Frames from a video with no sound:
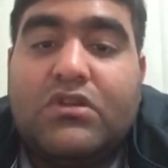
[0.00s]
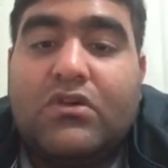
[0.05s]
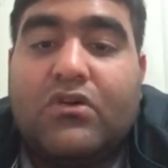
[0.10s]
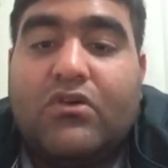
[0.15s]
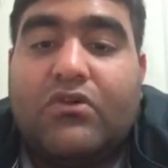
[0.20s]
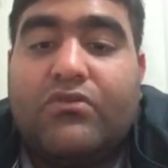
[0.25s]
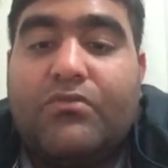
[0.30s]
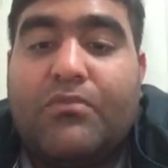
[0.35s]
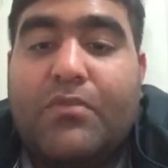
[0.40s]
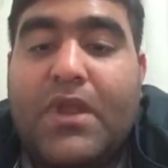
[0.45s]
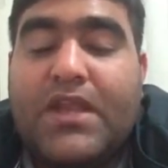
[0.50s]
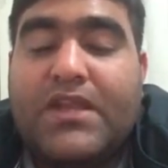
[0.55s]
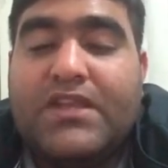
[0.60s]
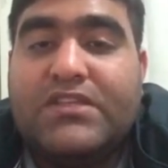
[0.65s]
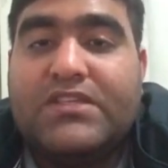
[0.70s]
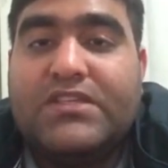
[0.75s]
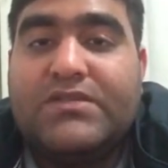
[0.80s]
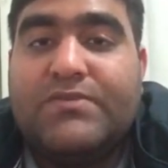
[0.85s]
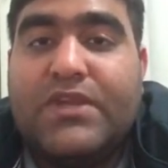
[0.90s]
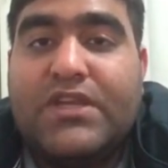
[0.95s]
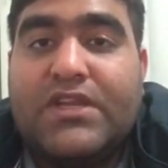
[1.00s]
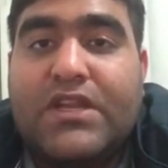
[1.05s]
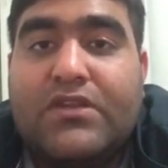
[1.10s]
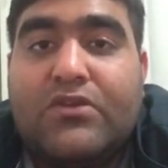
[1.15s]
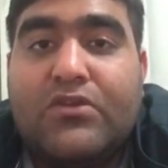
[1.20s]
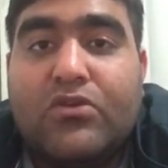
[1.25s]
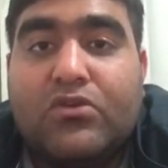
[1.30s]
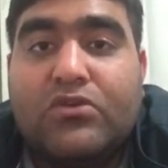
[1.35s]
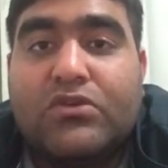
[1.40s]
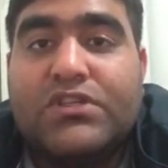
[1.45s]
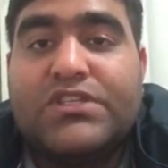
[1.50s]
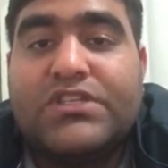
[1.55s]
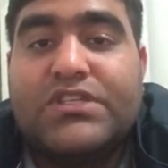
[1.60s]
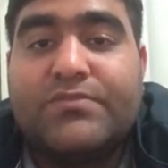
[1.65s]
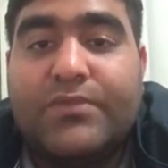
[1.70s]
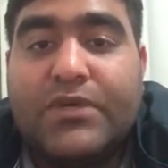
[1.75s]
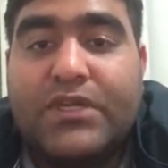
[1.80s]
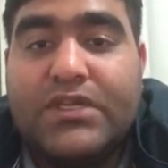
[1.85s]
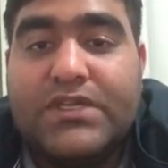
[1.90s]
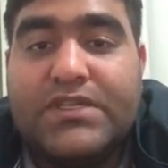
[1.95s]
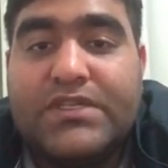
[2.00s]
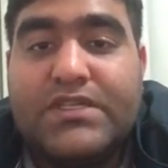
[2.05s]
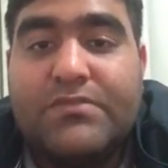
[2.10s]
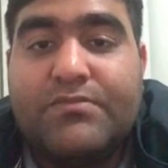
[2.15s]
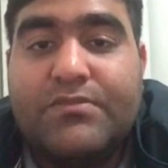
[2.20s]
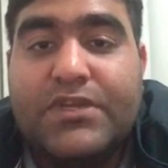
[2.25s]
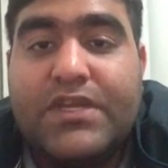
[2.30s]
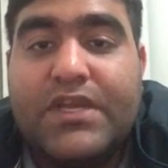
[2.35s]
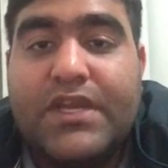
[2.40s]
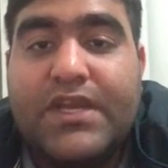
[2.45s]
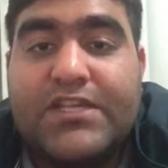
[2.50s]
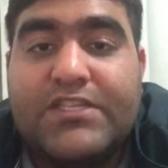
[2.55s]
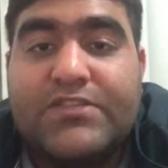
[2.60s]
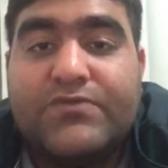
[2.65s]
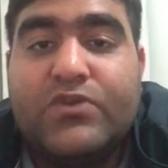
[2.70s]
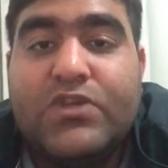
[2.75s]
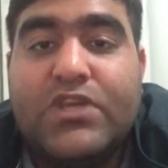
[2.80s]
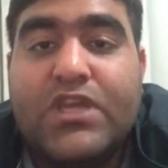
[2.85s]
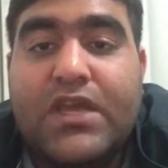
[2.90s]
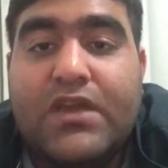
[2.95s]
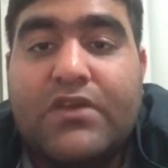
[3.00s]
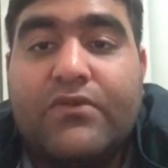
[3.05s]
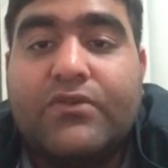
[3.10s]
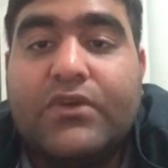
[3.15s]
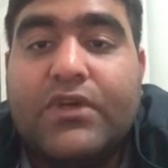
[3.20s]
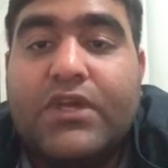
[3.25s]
of management and ownership a little bit, as we have